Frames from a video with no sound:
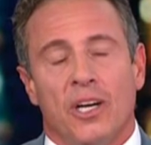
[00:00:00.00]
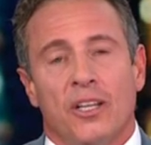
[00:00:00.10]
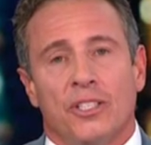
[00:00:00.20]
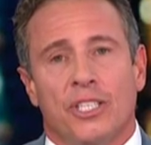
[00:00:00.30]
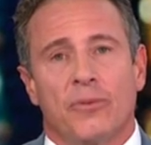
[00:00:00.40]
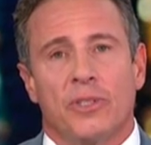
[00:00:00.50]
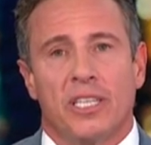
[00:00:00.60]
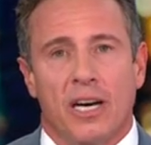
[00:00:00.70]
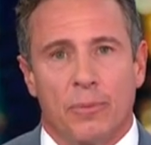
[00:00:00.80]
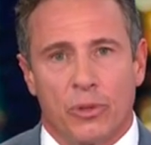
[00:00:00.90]
the Jeffrey
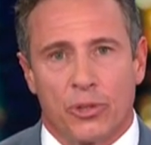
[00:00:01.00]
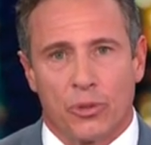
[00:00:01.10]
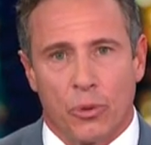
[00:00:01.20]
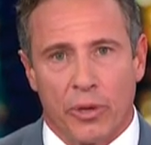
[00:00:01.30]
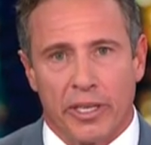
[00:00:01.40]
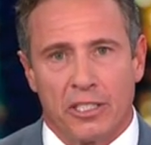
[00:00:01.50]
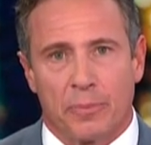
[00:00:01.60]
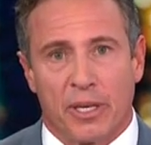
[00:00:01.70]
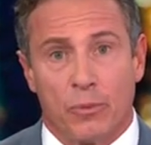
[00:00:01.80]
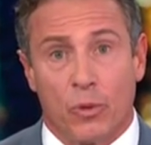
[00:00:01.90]
Dahmer story, and it's
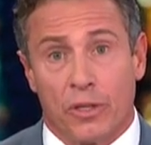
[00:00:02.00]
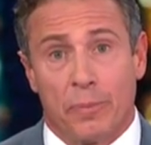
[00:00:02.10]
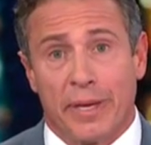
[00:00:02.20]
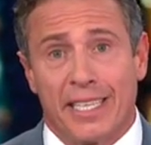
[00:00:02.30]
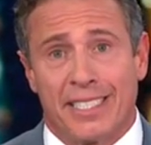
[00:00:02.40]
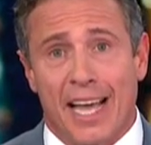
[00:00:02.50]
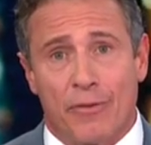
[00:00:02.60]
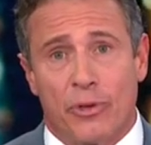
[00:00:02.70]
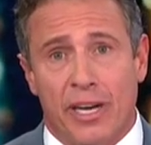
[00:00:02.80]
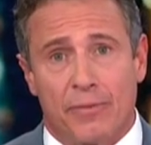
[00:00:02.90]
become one of the biggest
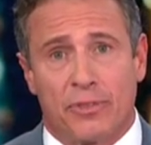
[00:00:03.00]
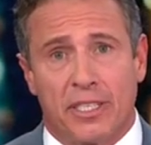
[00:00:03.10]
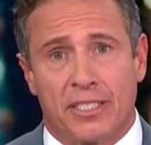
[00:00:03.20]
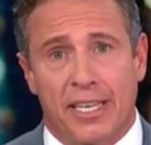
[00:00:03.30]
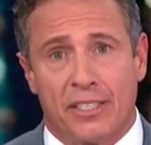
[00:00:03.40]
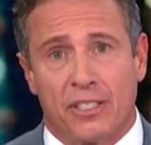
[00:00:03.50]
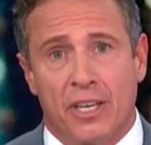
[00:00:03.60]
ever Netflix hits.